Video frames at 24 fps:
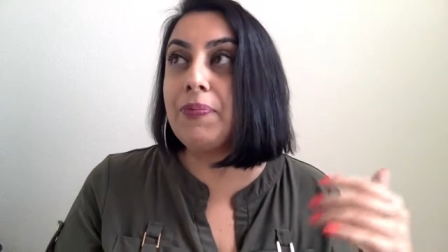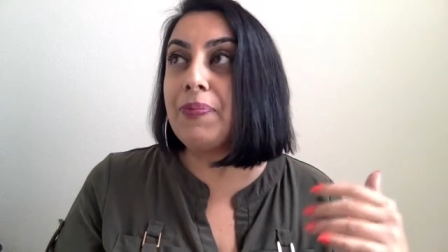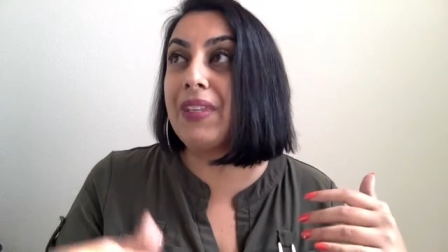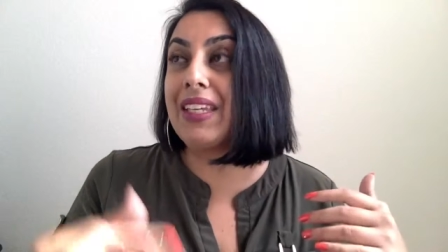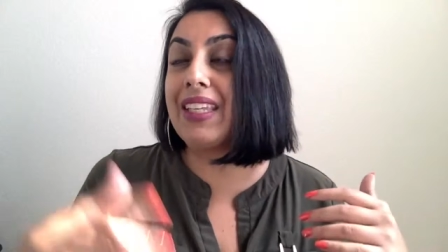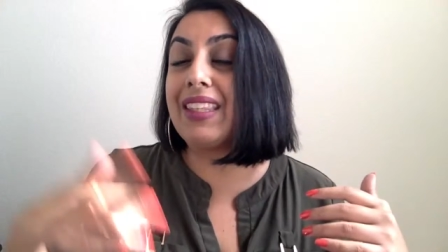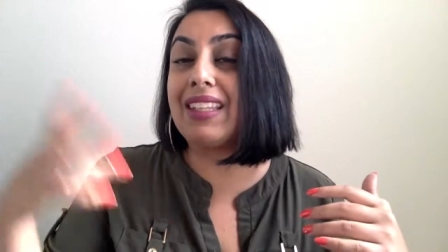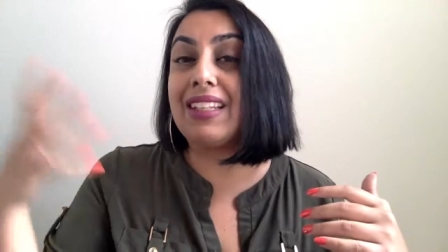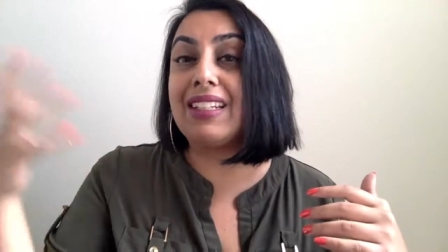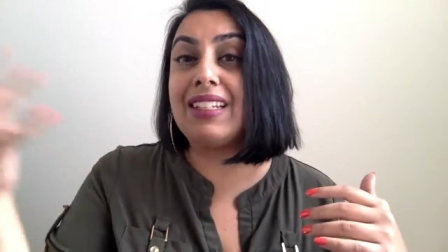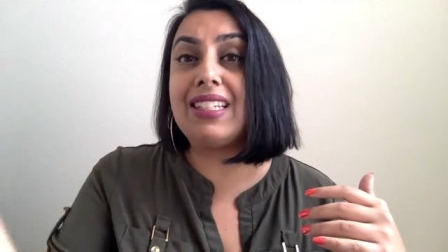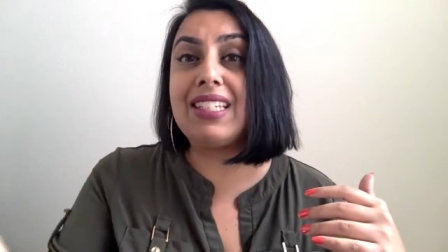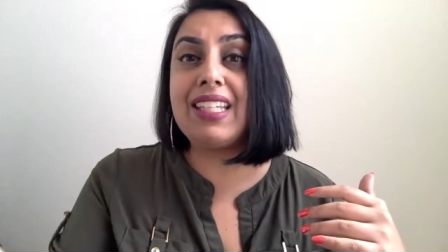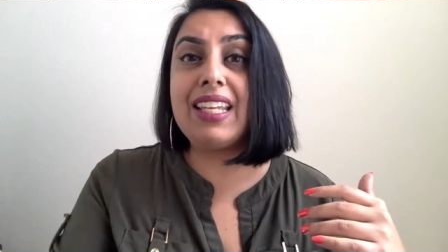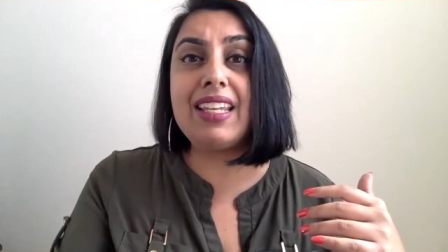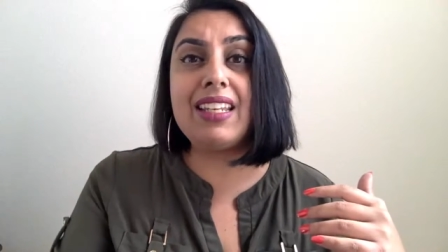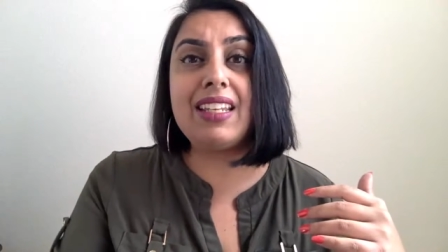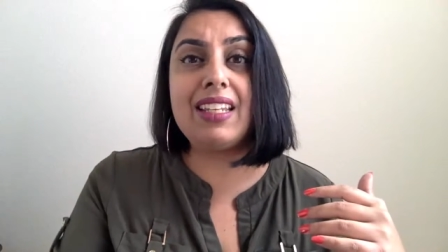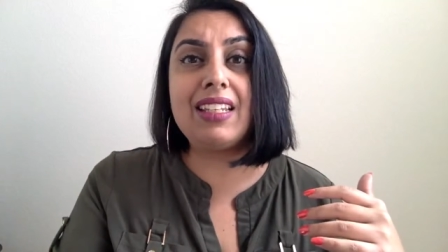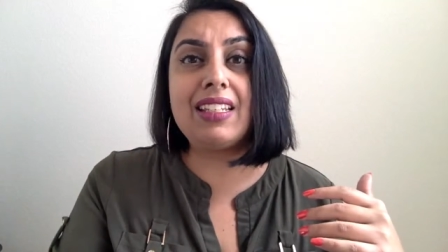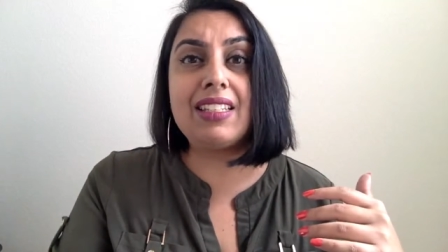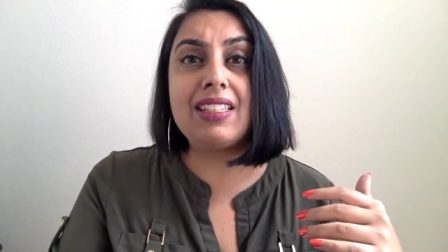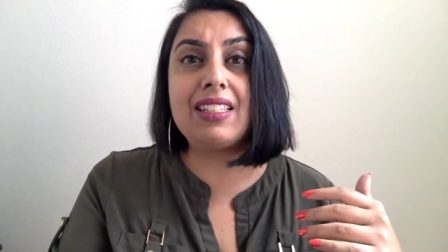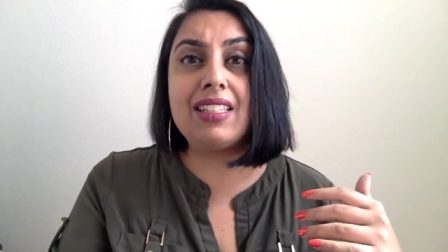in the
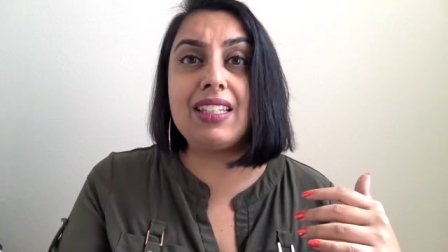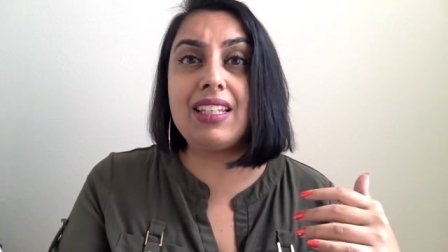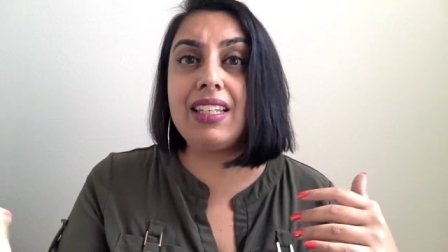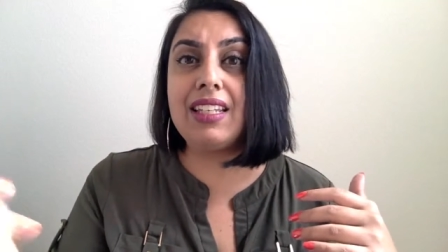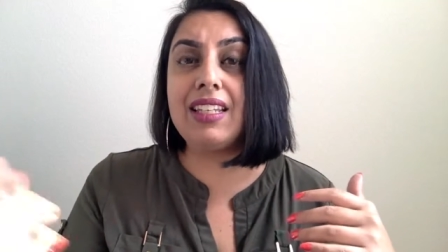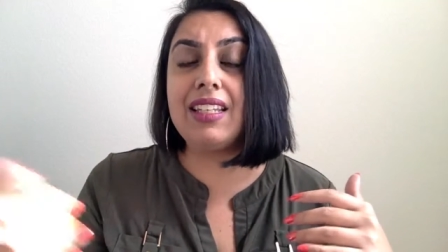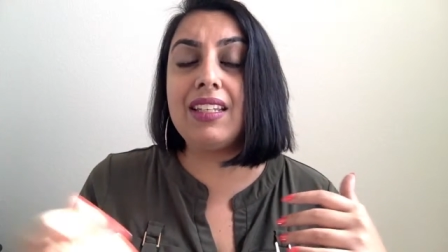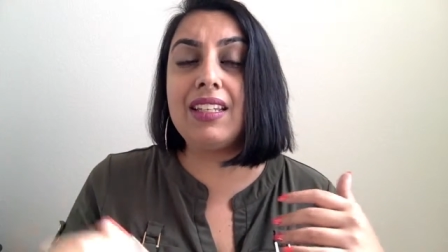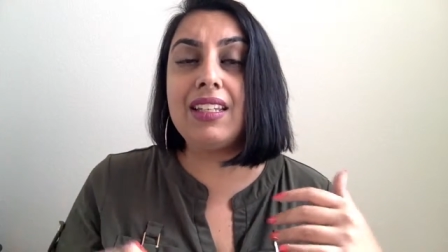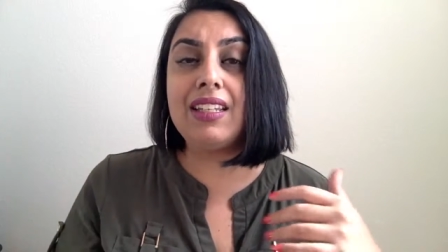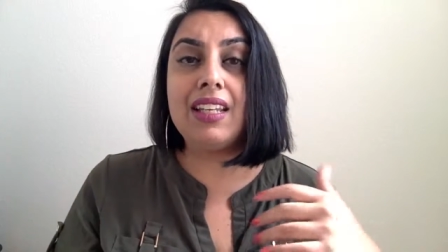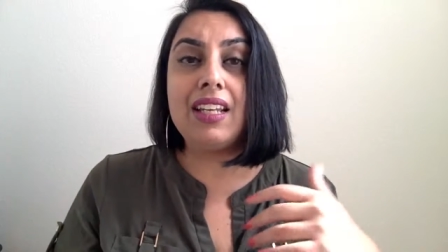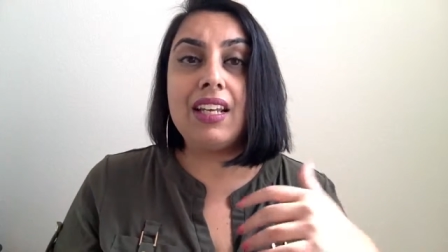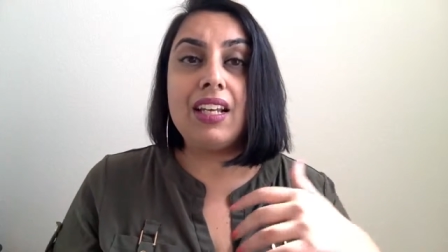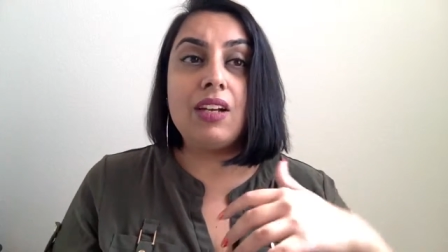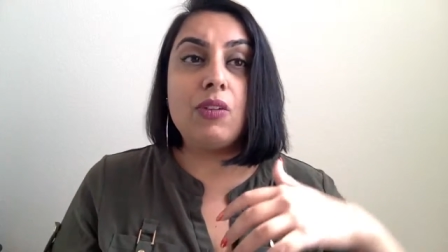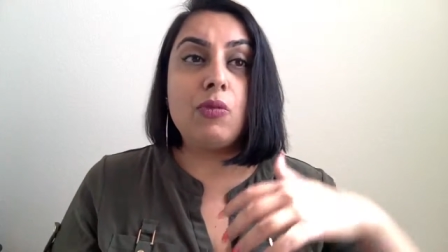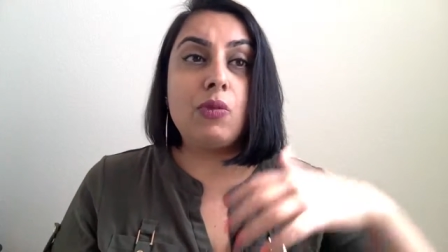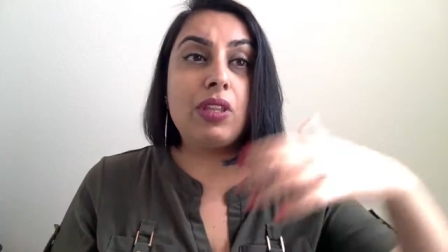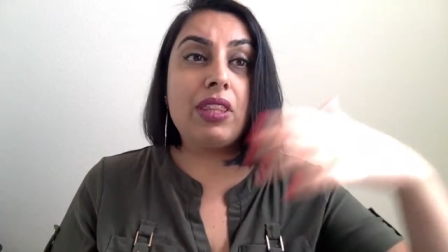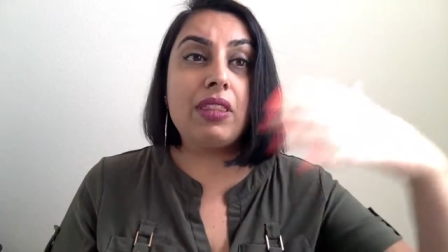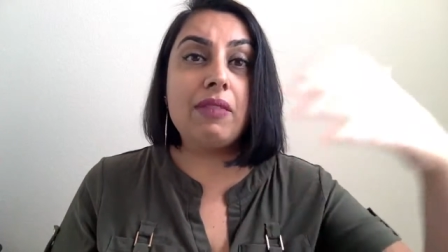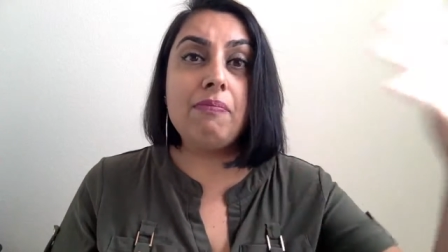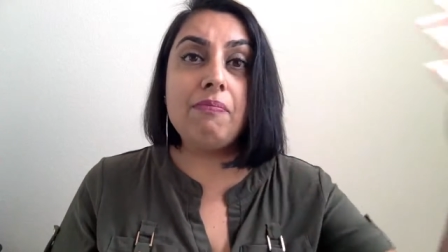dating scene,
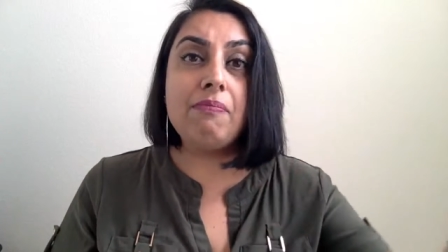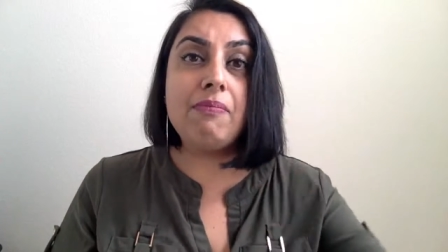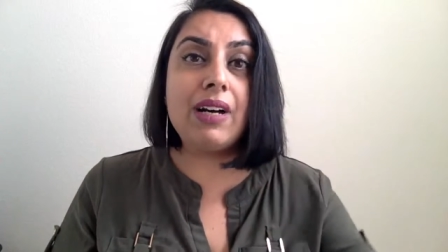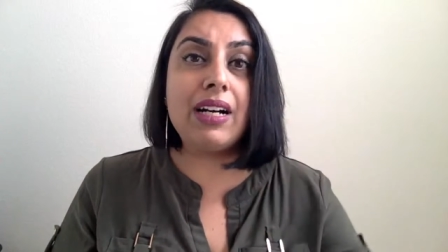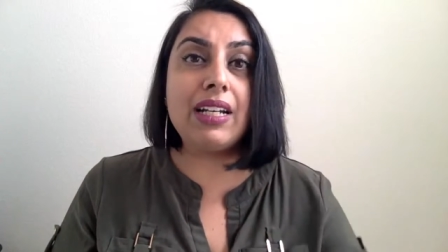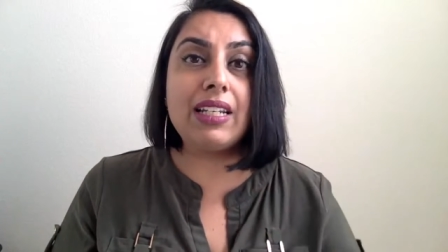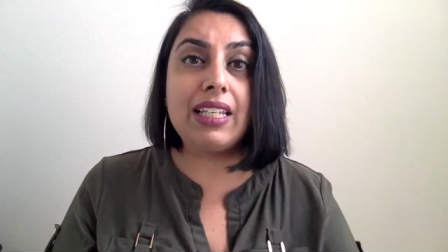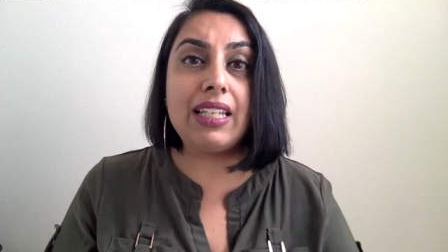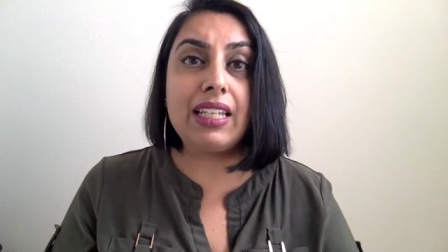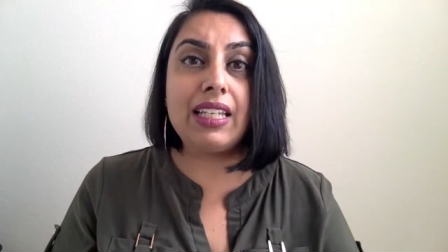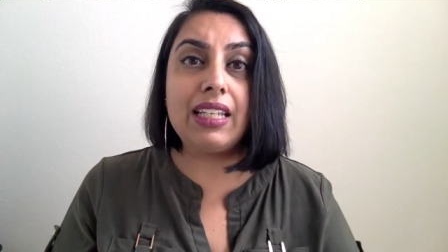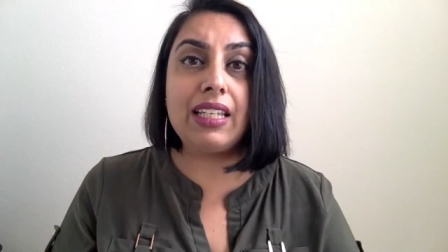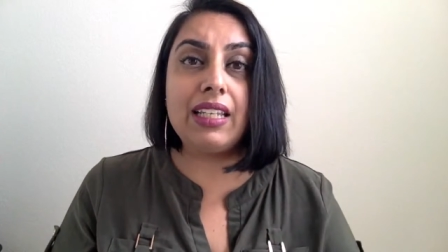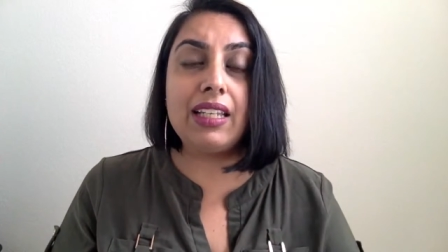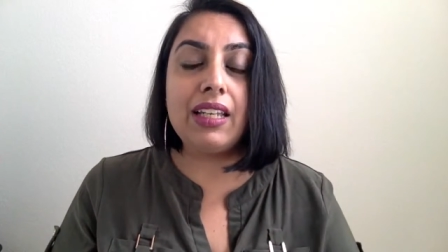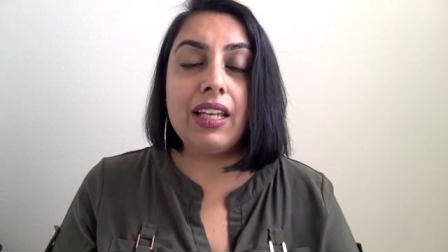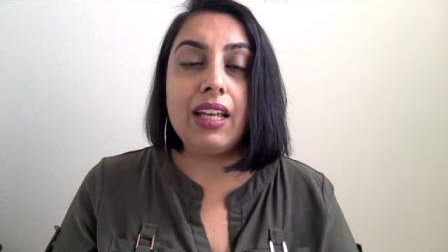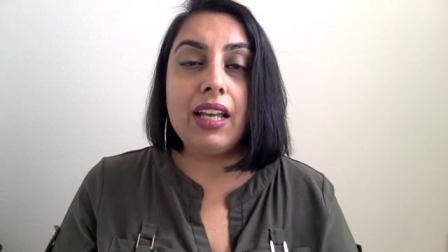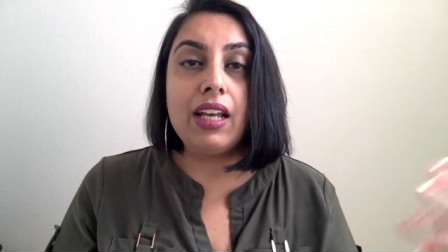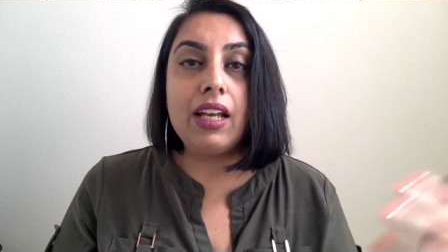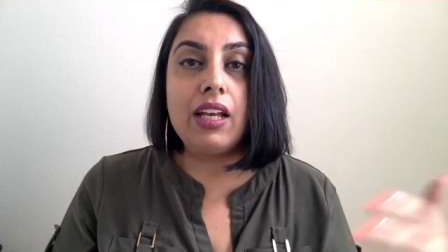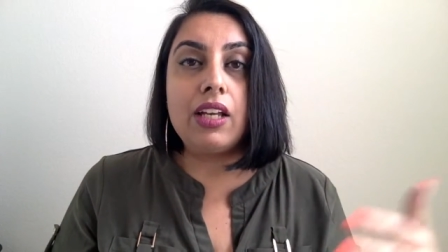with money.